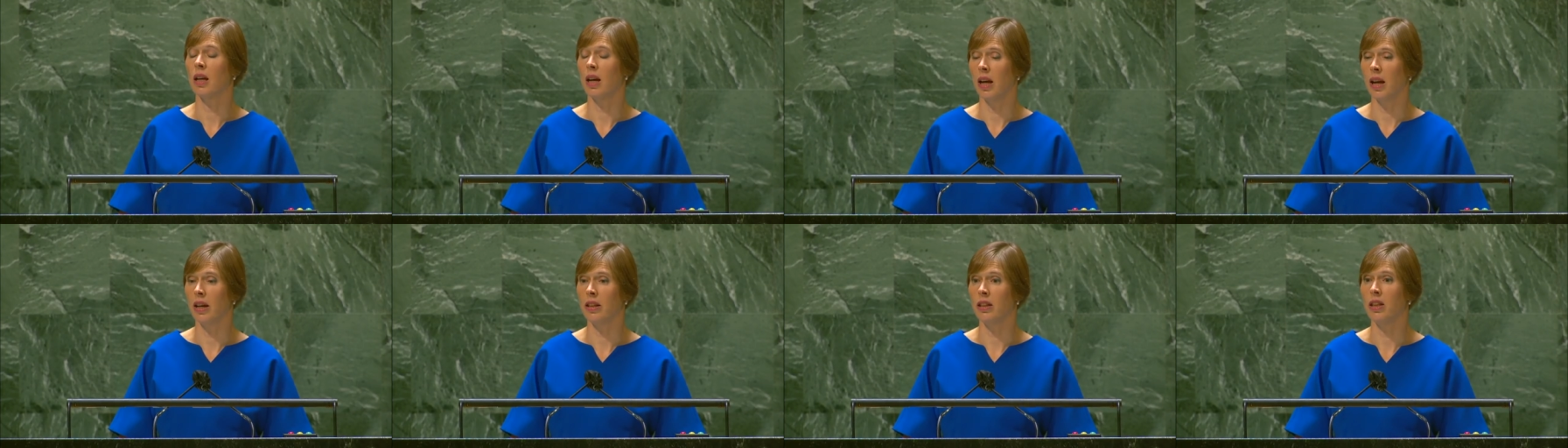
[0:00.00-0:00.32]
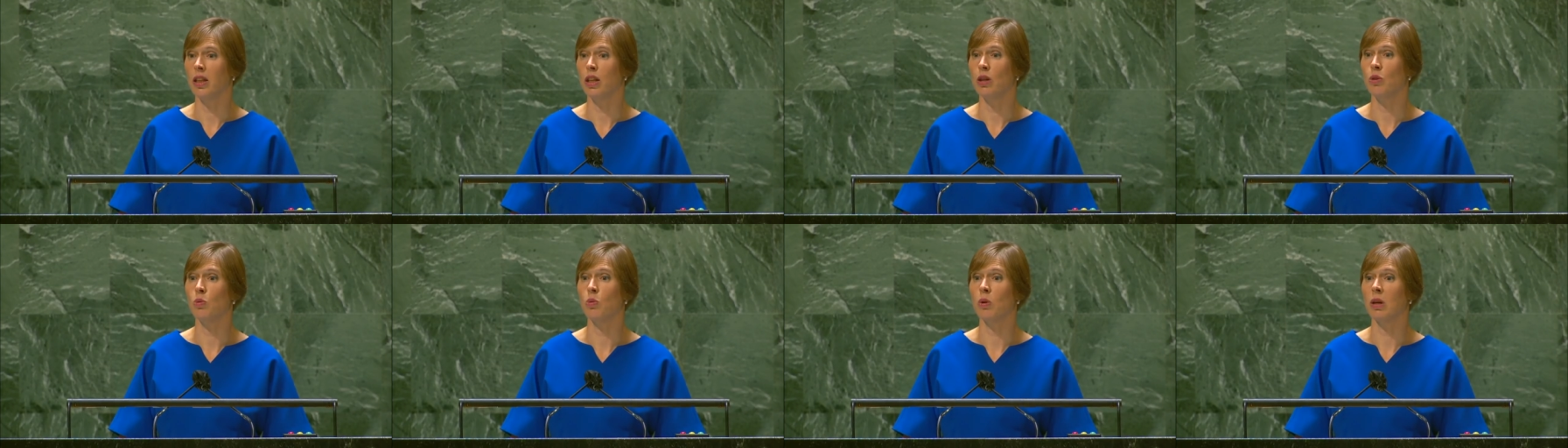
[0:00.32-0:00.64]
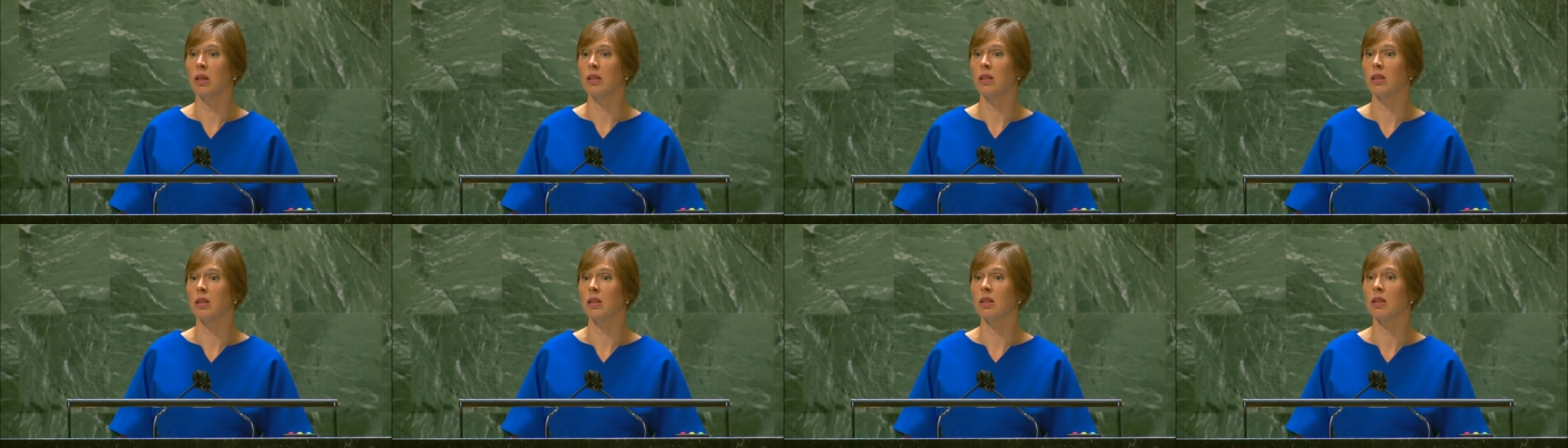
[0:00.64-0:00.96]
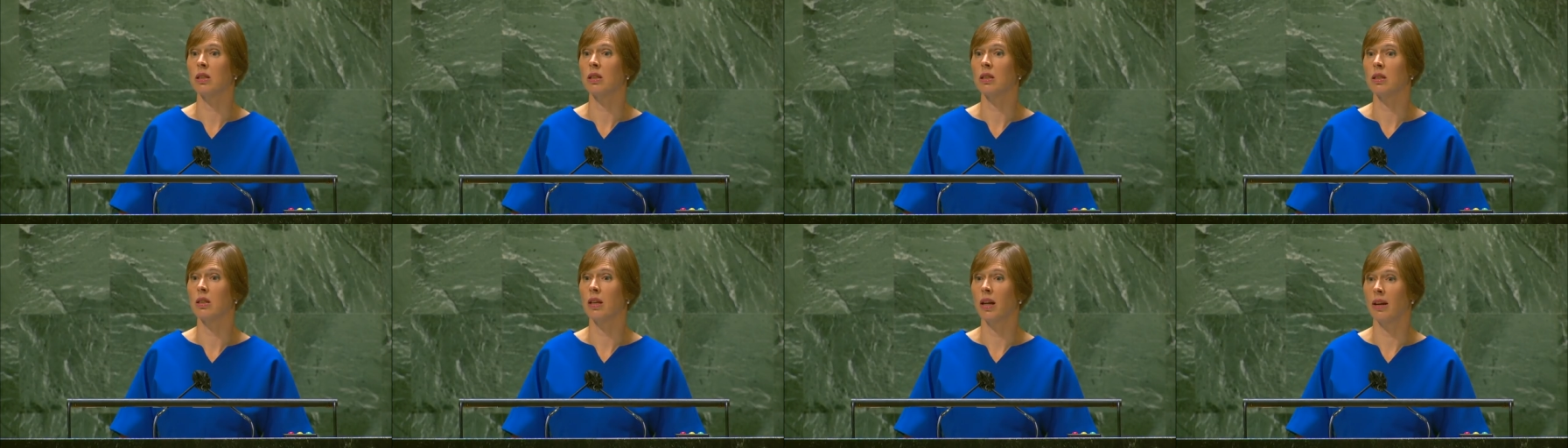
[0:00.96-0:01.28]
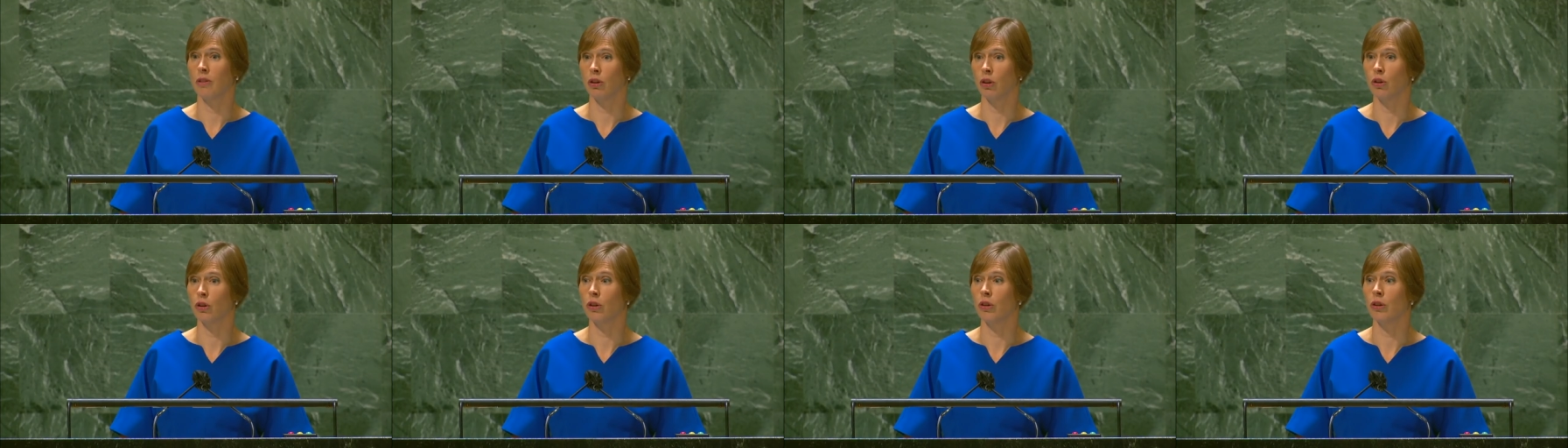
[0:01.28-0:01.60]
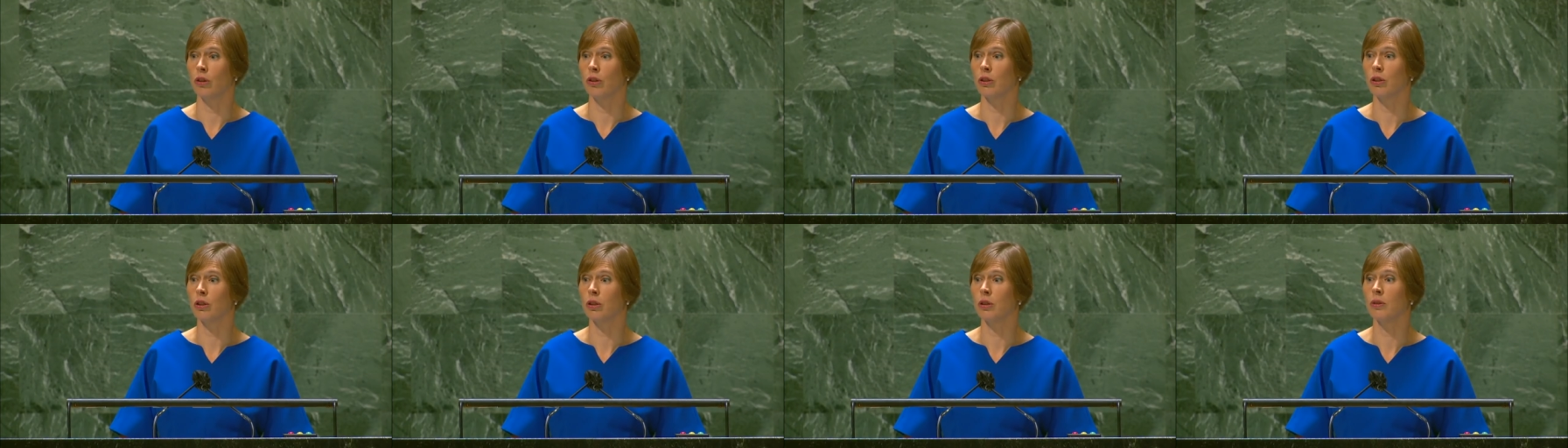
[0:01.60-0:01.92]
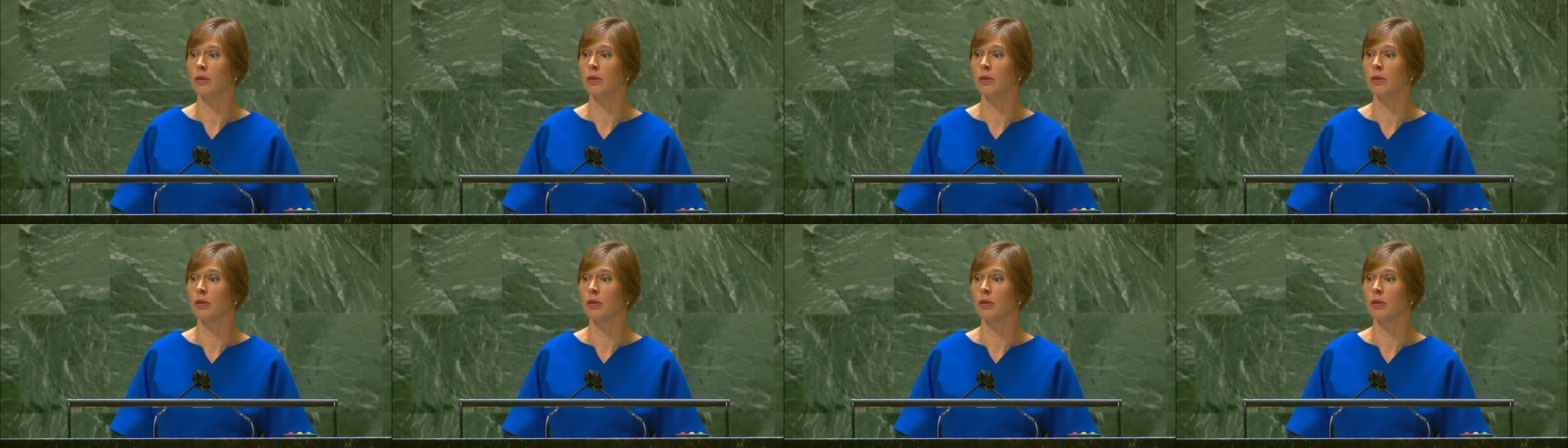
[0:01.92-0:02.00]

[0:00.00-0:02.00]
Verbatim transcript: and new ones have occurred.